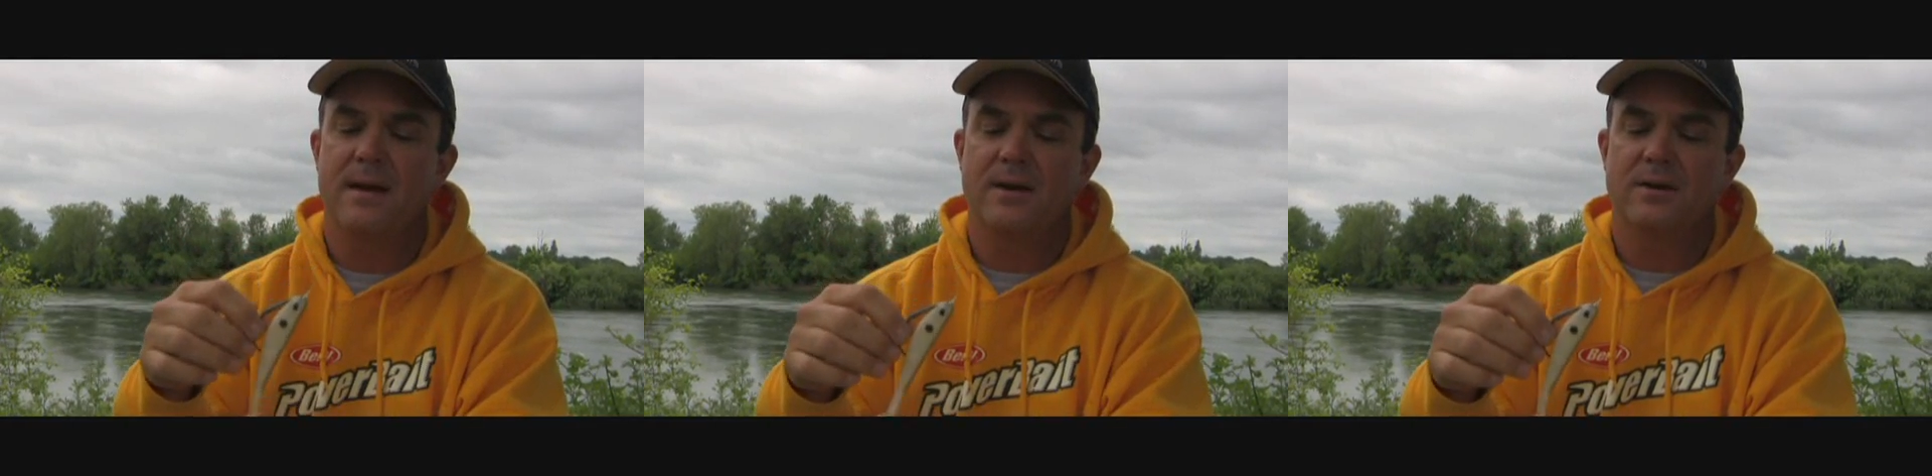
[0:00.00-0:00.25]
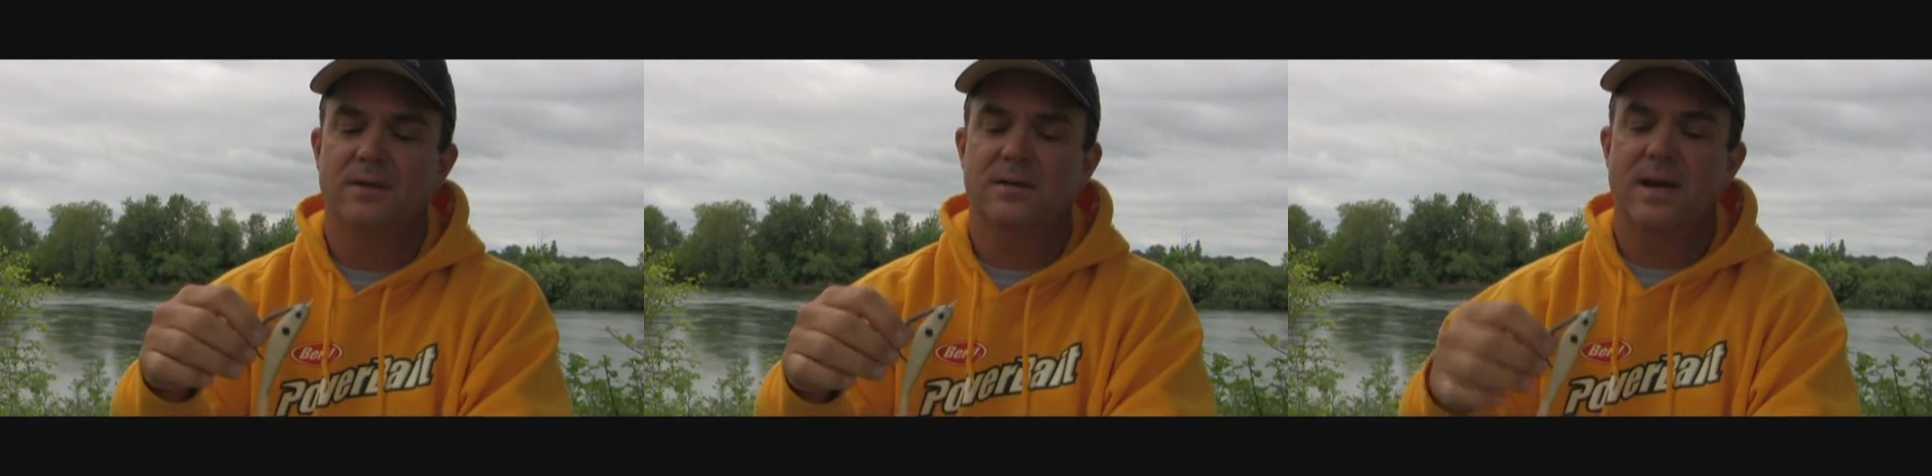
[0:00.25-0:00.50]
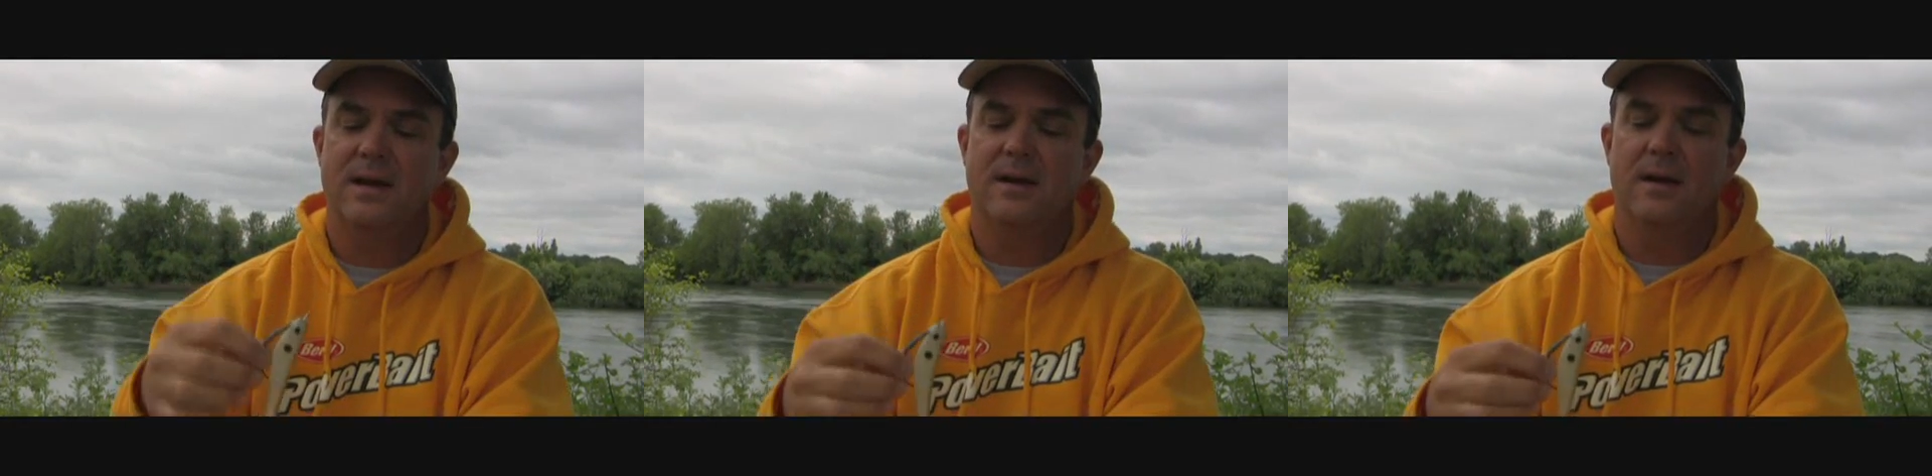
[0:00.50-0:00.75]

I just take